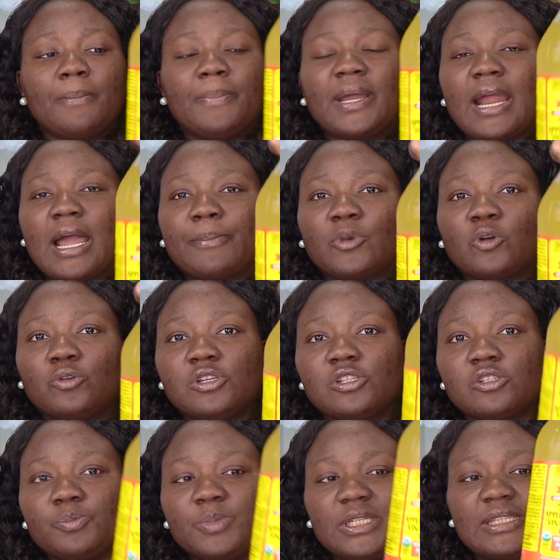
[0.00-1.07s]
but I'm going
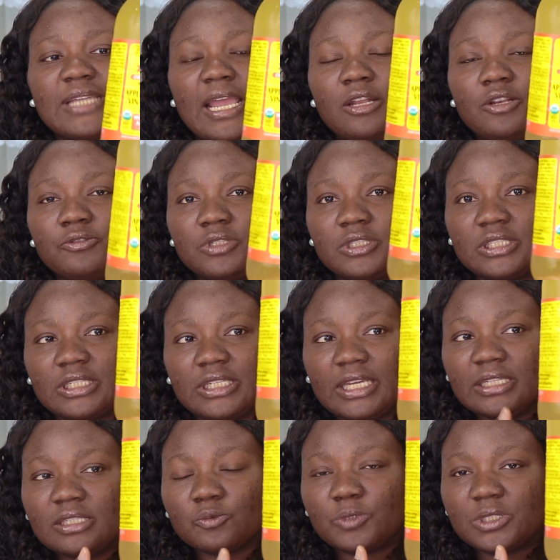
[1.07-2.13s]
to be diluting
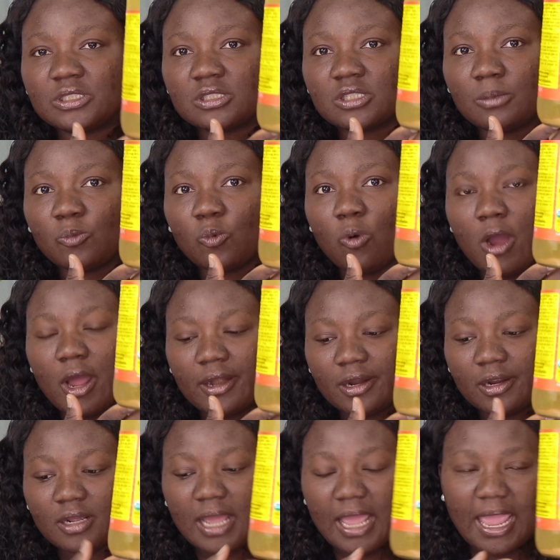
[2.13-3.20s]
it with some
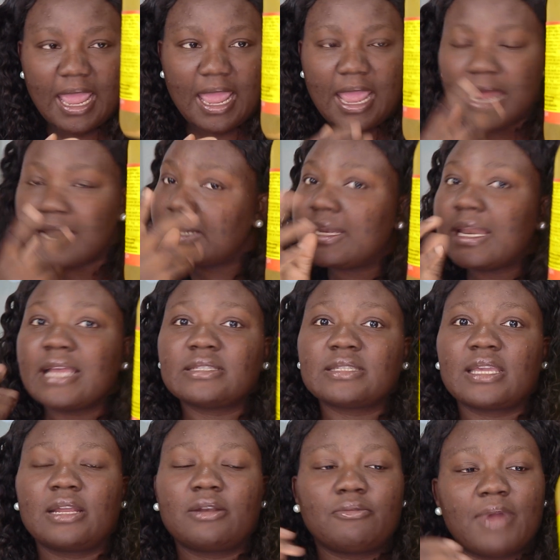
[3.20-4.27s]
water, and let's
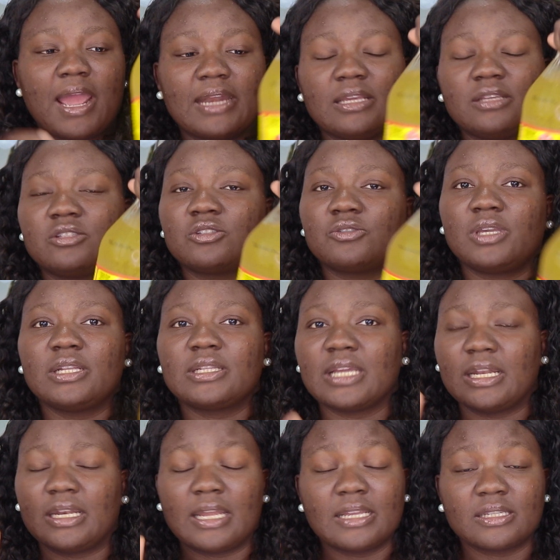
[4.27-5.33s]
get right into it,
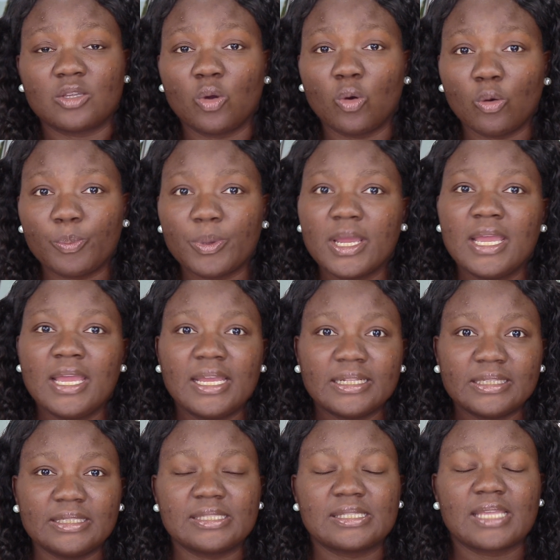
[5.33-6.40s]
and let's hope
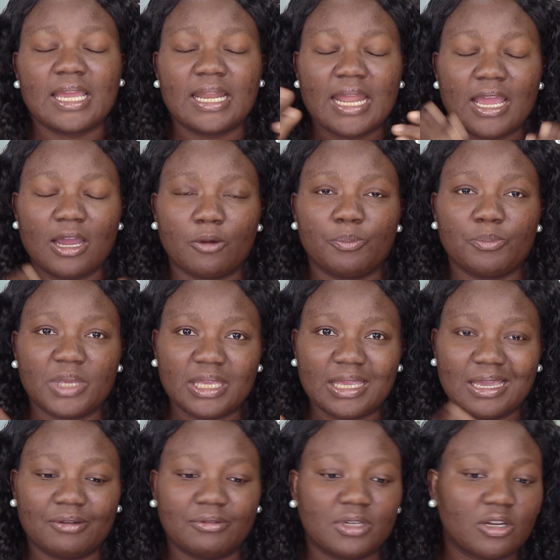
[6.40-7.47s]
this can help me
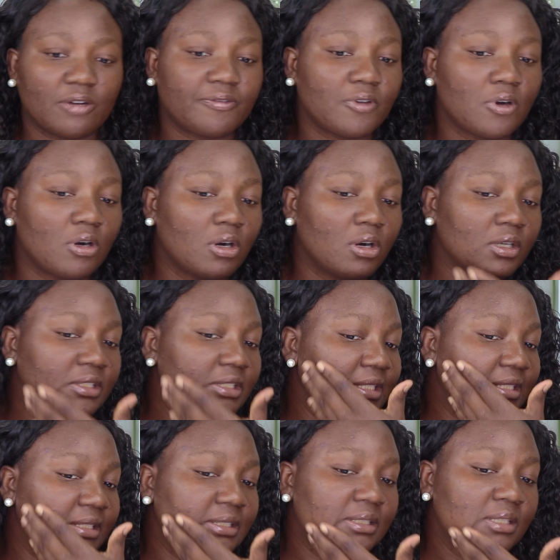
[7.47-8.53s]
get rid of all
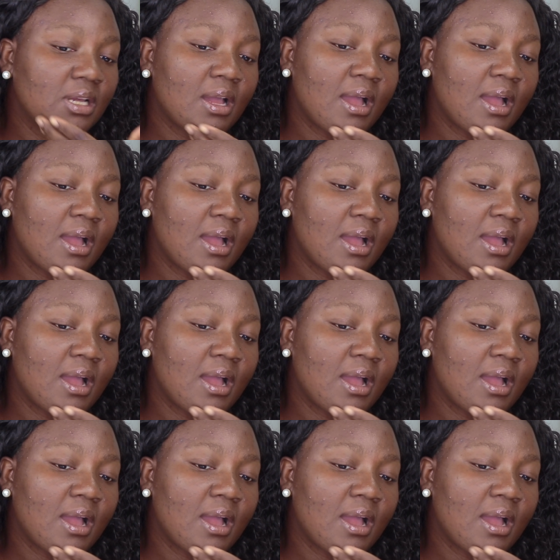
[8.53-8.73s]
this